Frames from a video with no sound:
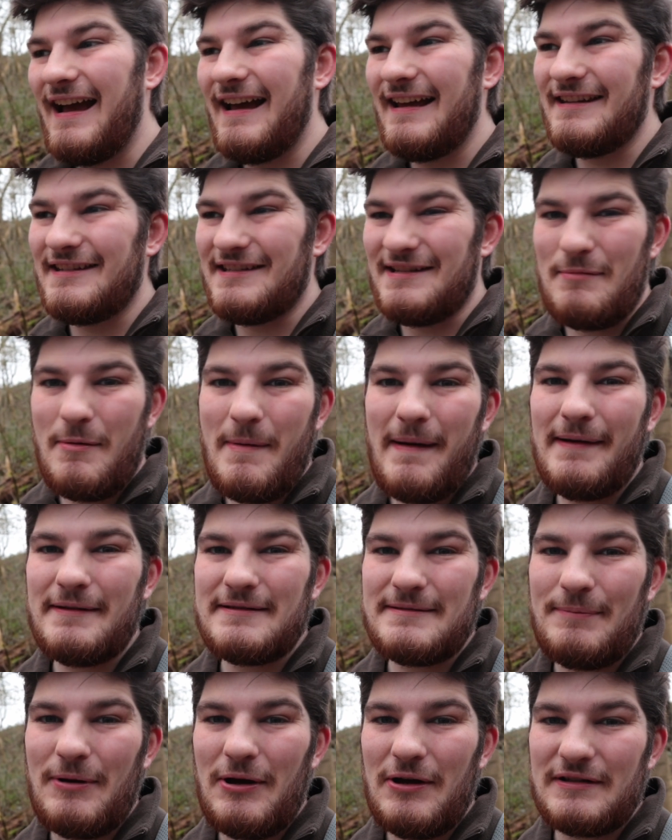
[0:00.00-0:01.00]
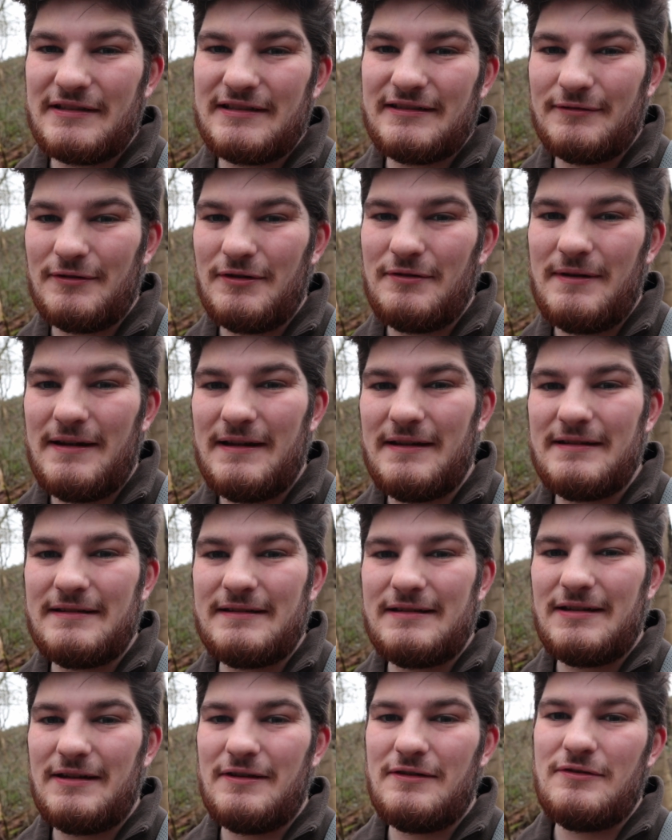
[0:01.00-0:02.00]
and I'm about to pass through
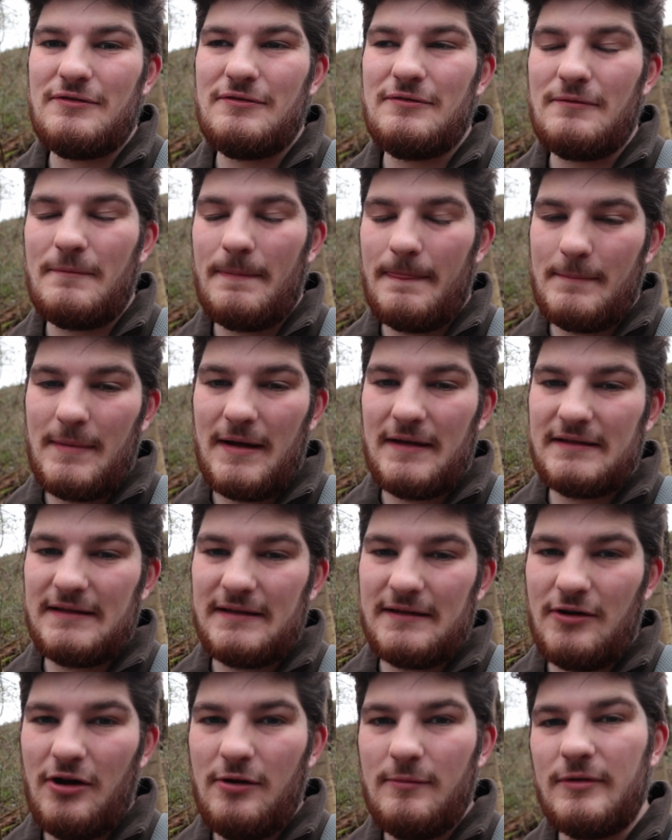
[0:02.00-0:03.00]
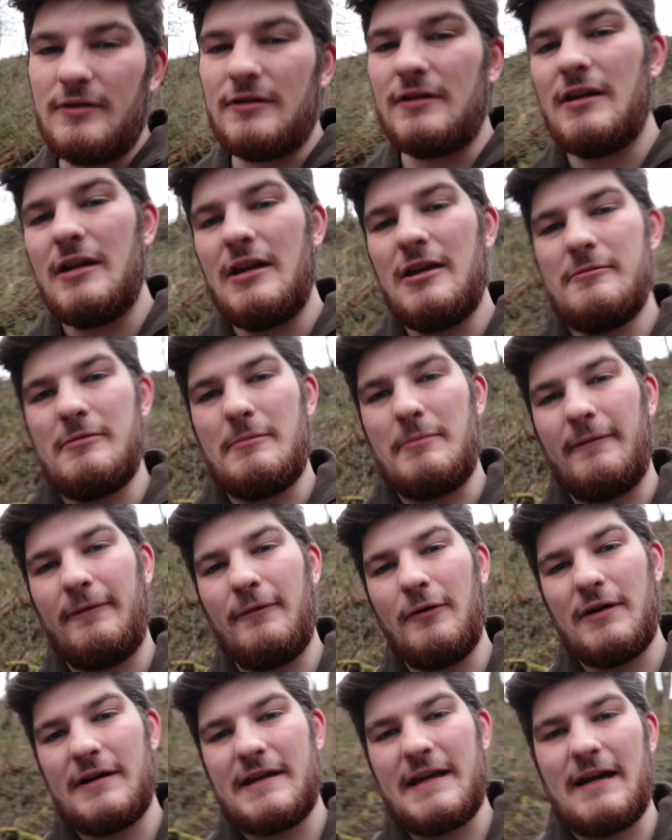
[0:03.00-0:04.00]
into Mansey Common. But
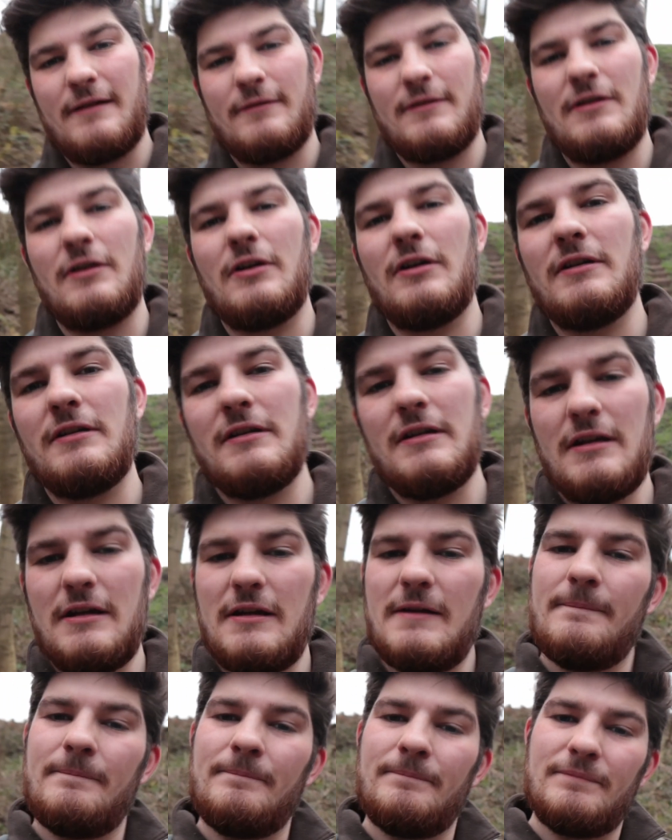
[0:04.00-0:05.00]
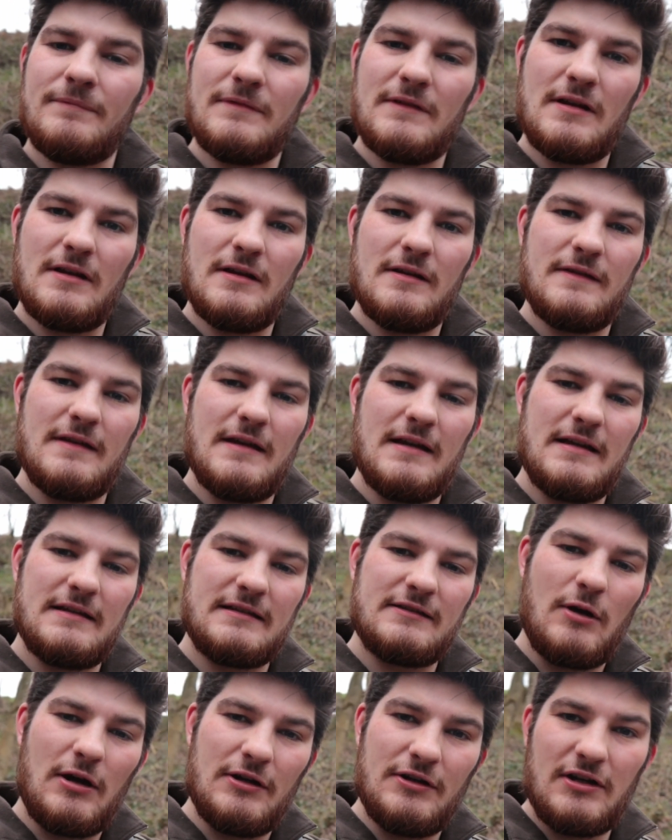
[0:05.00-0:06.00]
before I carry on,
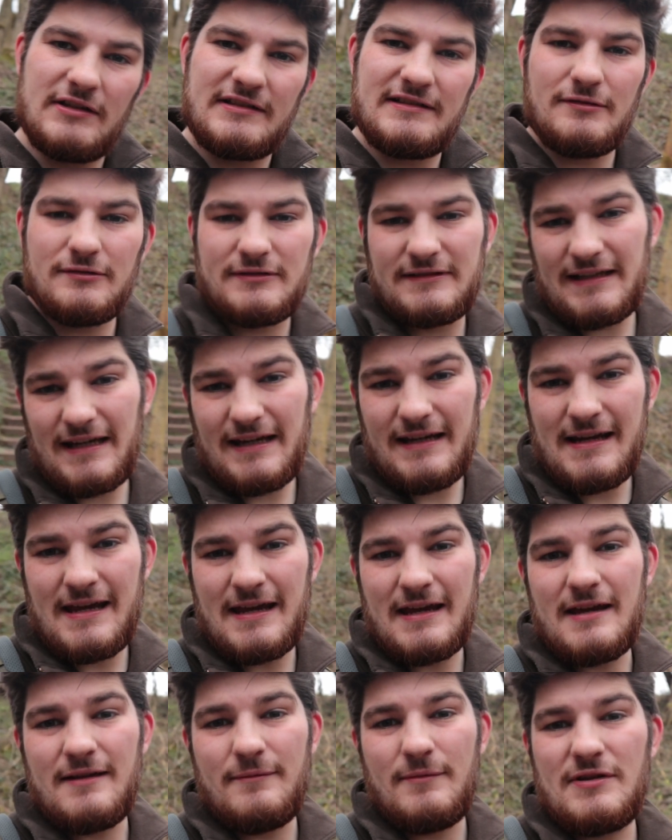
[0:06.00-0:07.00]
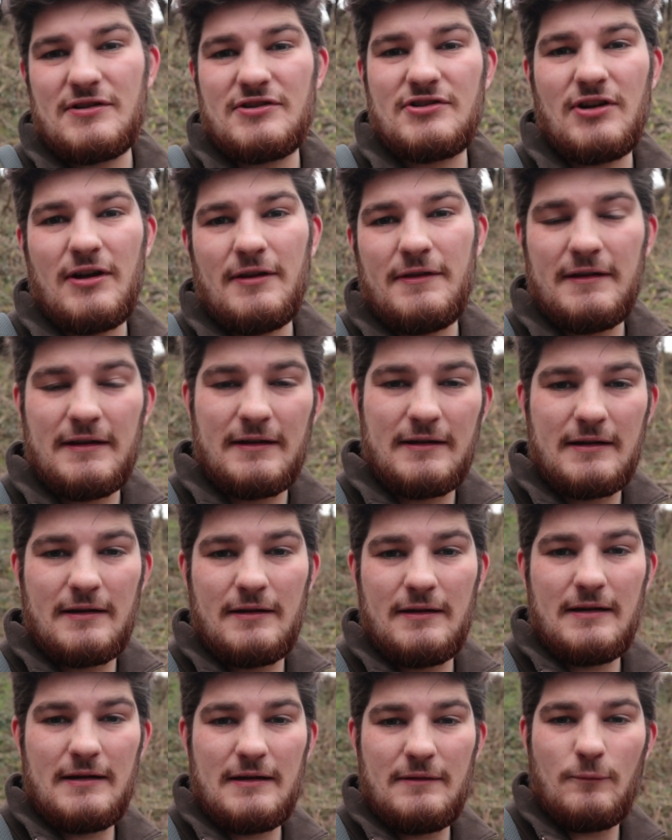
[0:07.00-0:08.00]
there's quite a nice little scene here which I
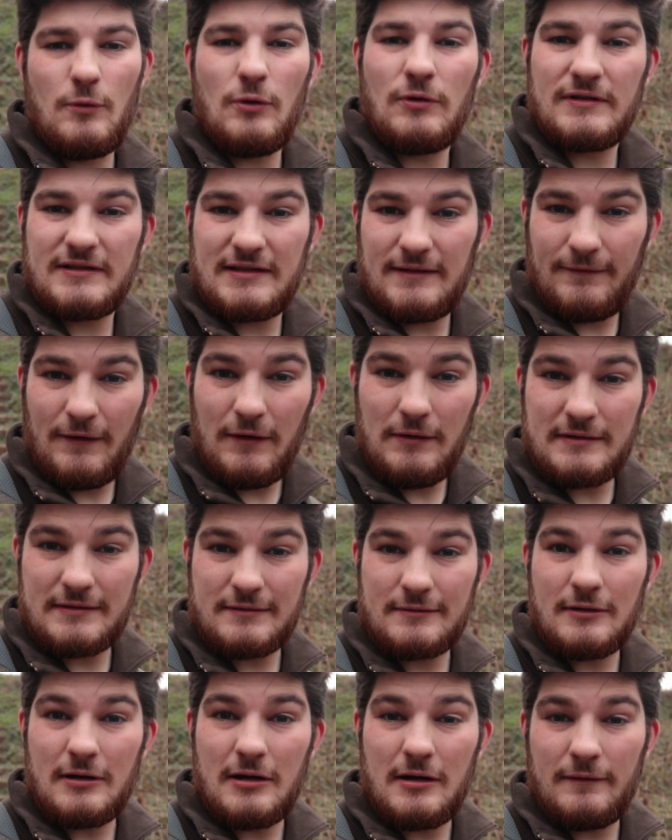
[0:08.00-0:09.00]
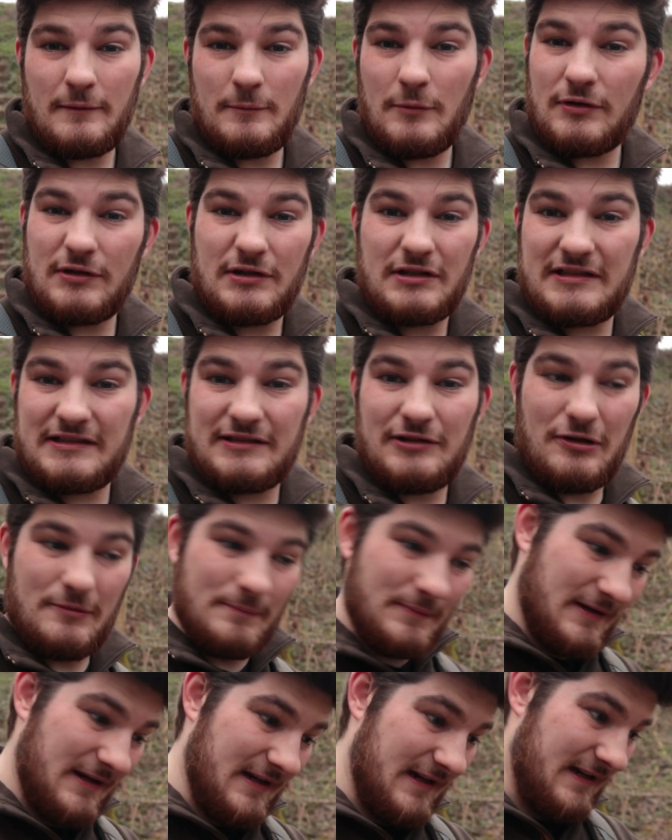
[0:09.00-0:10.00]
think warrants a photograph. I'm not going to
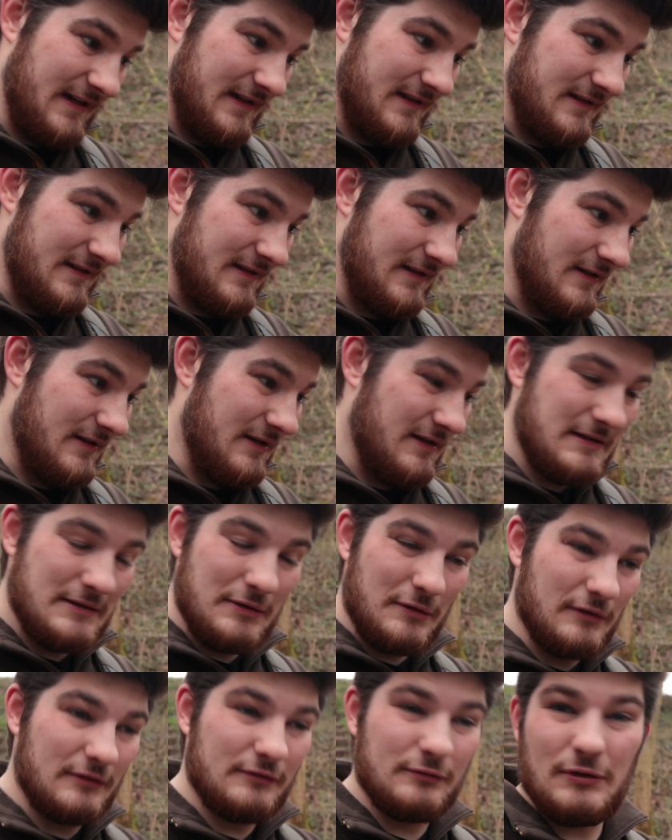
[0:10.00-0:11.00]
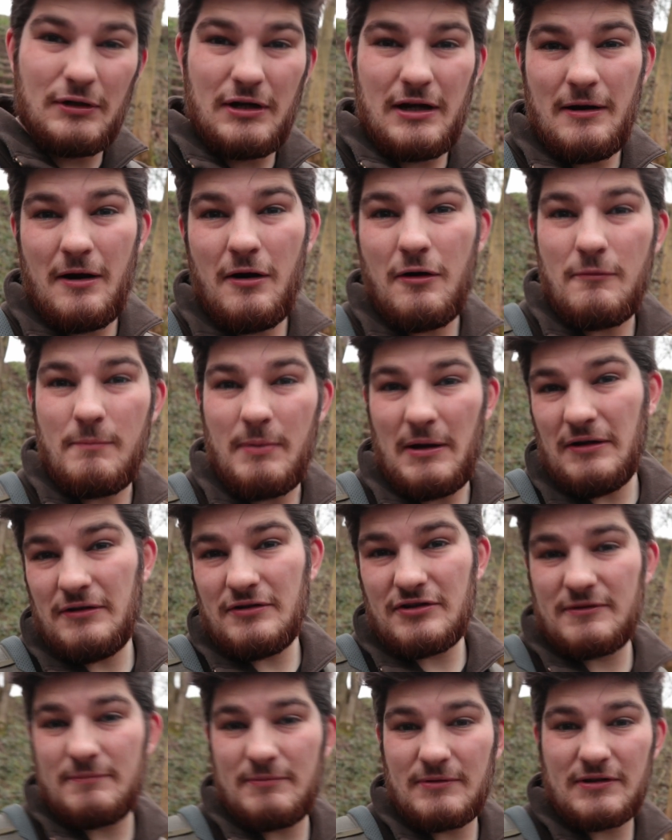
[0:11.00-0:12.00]
stop and talk through it a whole
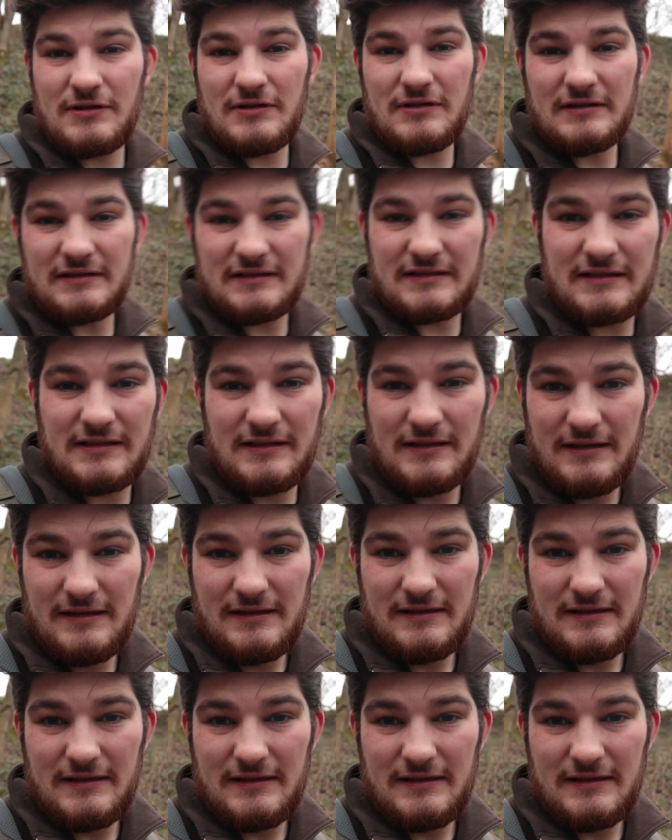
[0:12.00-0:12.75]
bunch because